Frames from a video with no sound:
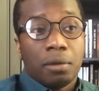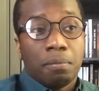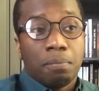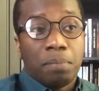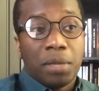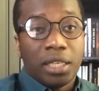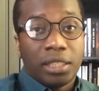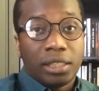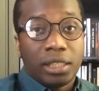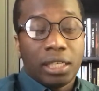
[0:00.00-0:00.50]

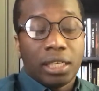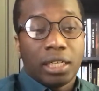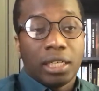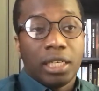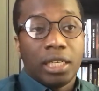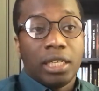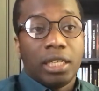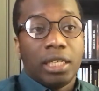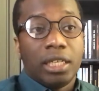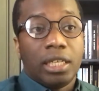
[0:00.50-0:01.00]

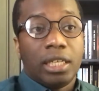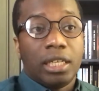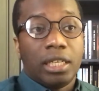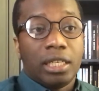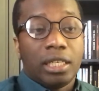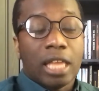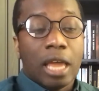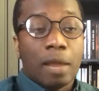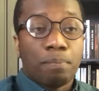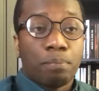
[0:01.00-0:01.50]
Basically,
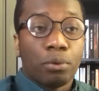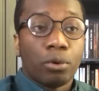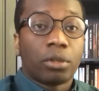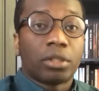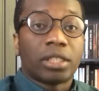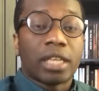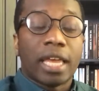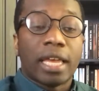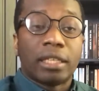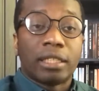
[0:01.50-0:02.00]
that
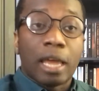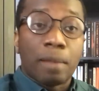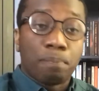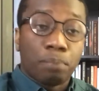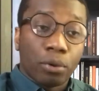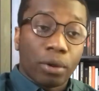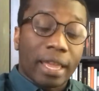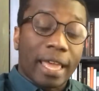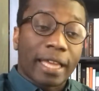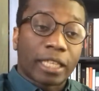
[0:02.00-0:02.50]

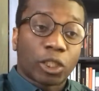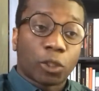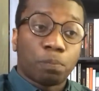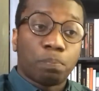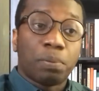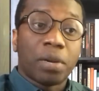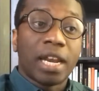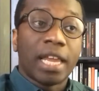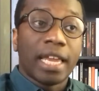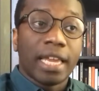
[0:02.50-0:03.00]
book
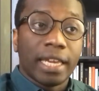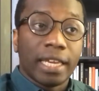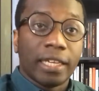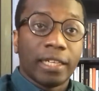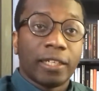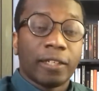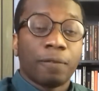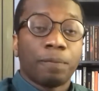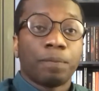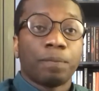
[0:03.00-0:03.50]

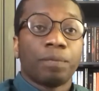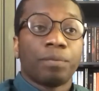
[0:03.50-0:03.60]
explains